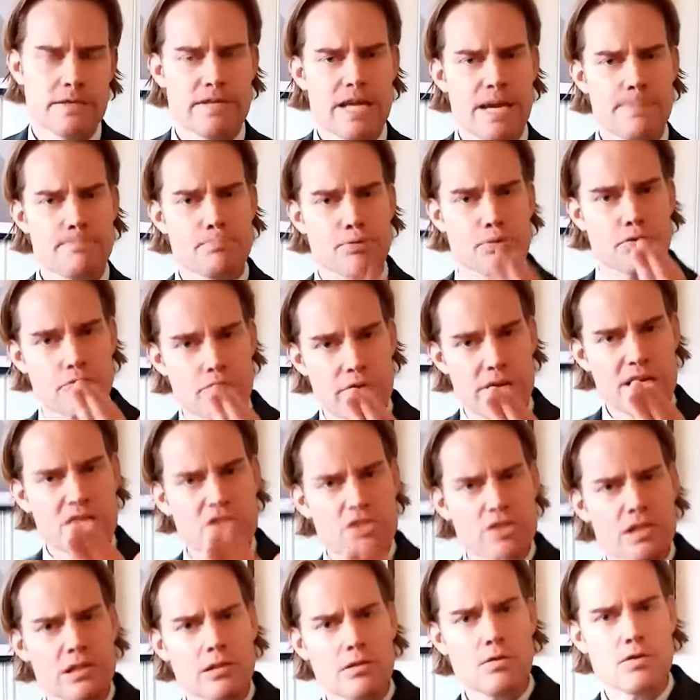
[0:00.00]
They
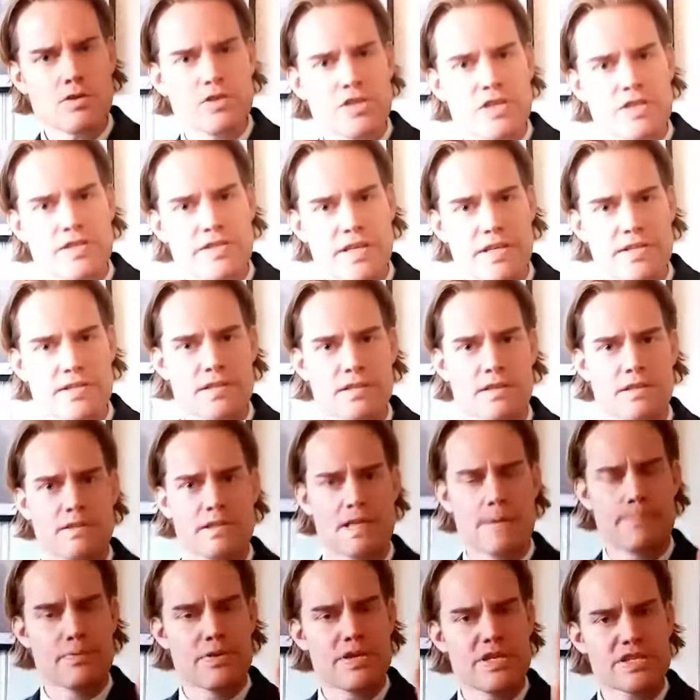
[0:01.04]
preach the Lord Jesus.
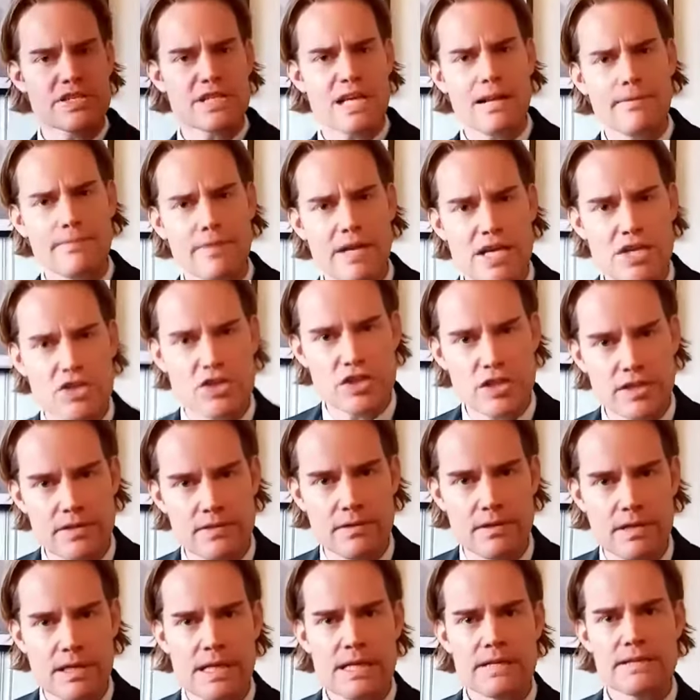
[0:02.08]
They preach
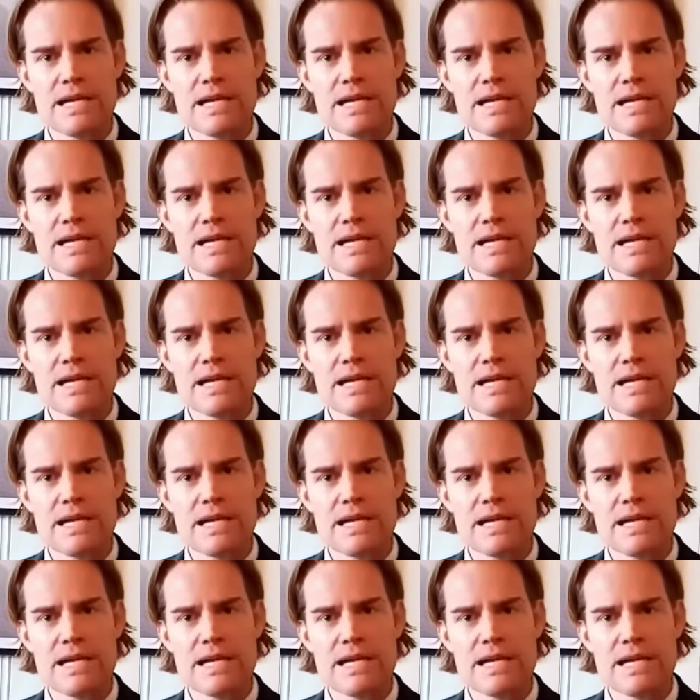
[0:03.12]
salvation.